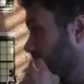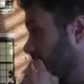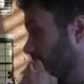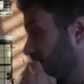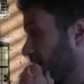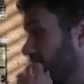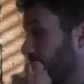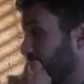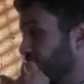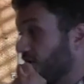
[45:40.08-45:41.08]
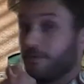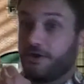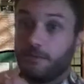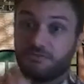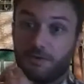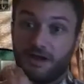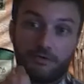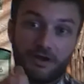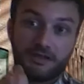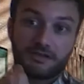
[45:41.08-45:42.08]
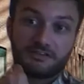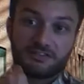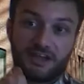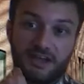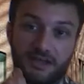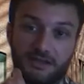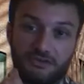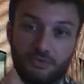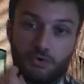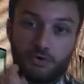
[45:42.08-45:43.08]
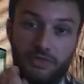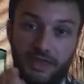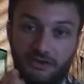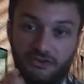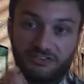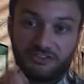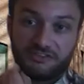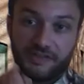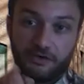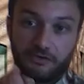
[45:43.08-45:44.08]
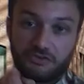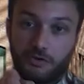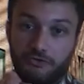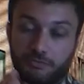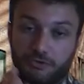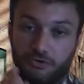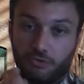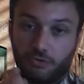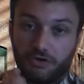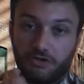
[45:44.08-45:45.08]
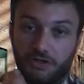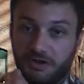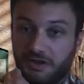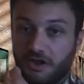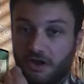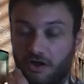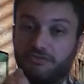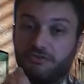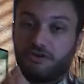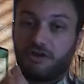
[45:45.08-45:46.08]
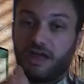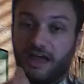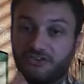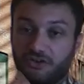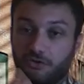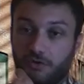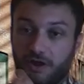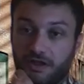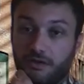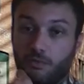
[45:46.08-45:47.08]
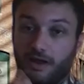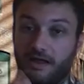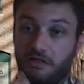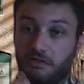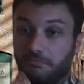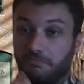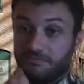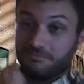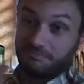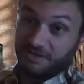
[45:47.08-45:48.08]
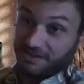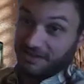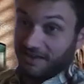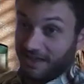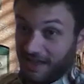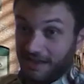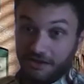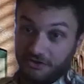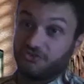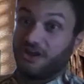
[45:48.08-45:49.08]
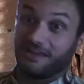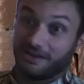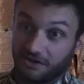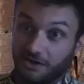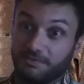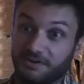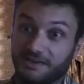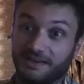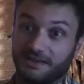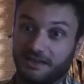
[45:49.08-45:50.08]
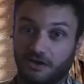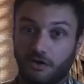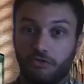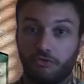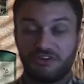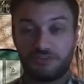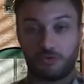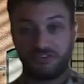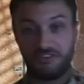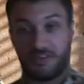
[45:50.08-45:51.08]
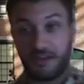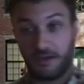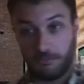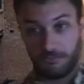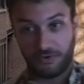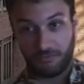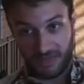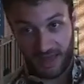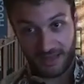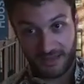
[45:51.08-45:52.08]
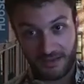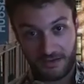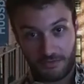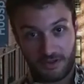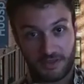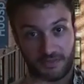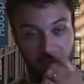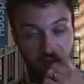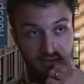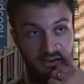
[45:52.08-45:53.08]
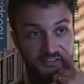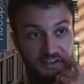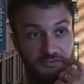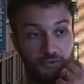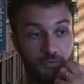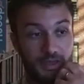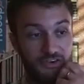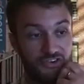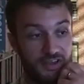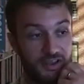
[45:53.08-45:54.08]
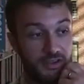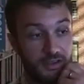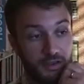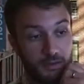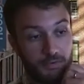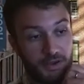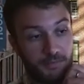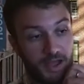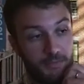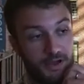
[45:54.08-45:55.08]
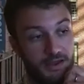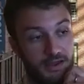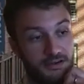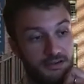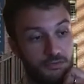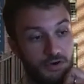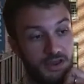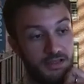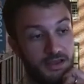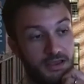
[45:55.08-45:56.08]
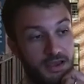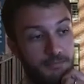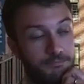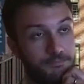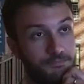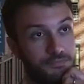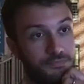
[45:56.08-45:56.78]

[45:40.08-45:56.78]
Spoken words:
I think I have the best job in HubSpot, right? Because I get to work with agencies that are so entrepreneurial and often very agile, right? While being at a giant company and getting all the resources that come from that, right? Like the content stuff you were mentioning. But in my mind, right, like I'm